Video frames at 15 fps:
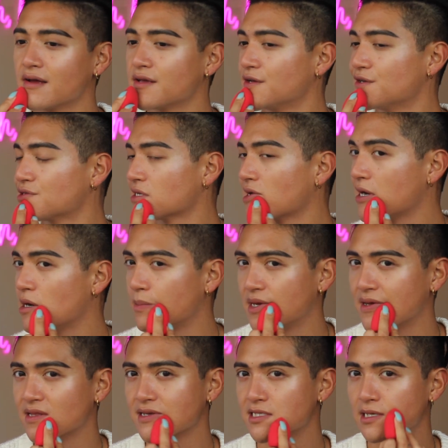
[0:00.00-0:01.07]
Usually I'll be
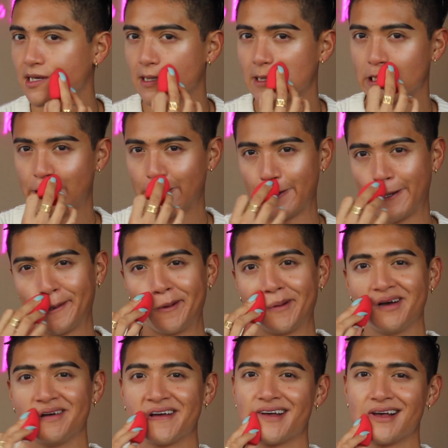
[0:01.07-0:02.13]
listening to
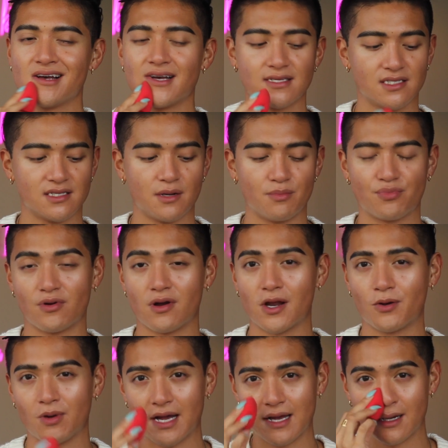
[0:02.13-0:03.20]
some
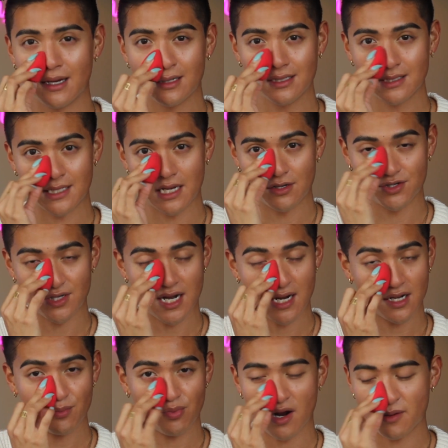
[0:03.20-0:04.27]
Broadway
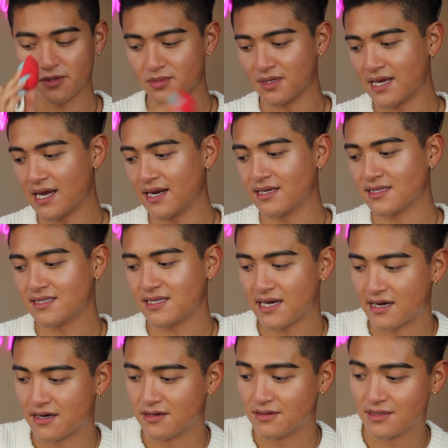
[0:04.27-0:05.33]
soundtrack, probably
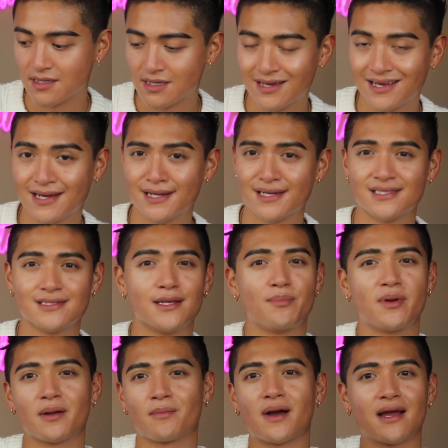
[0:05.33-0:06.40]
Hadestown,
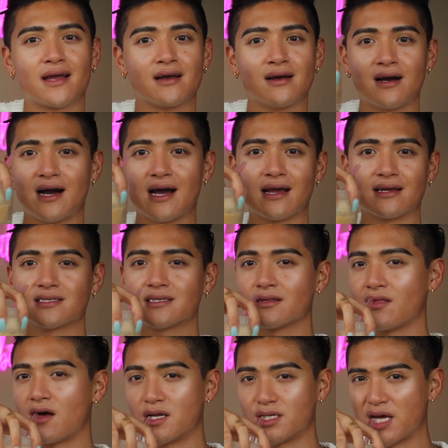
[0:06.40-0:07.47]
sipping my iced
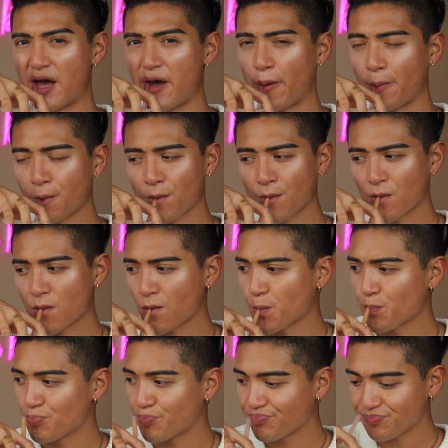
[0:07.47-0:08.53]
latte,
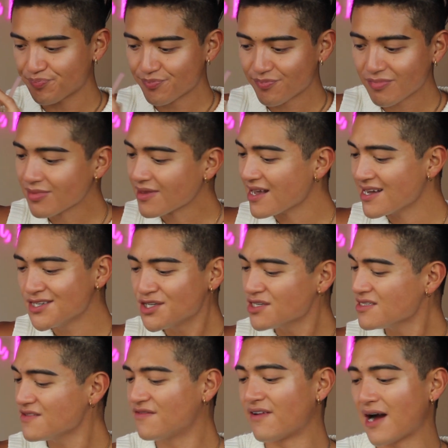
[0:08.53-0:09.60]
and
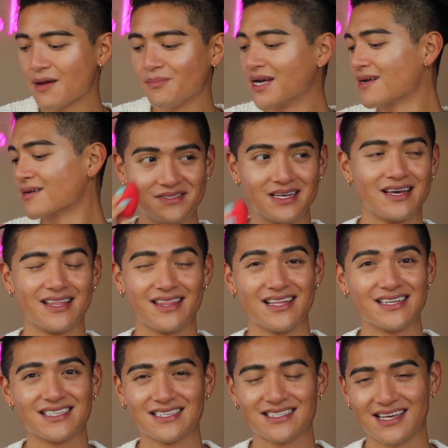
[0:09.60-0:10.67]
just vibing.
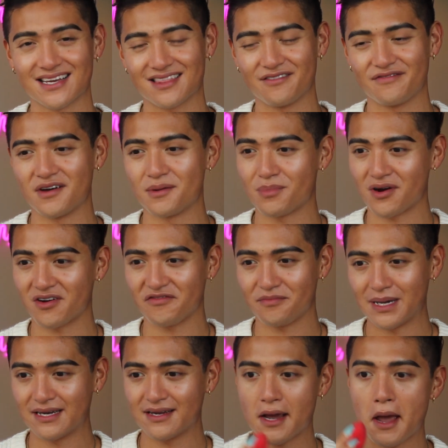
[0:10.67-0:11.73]
This is like the fun part of
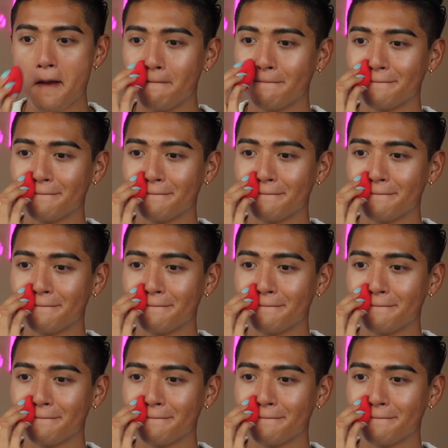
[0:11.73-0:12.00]
my day,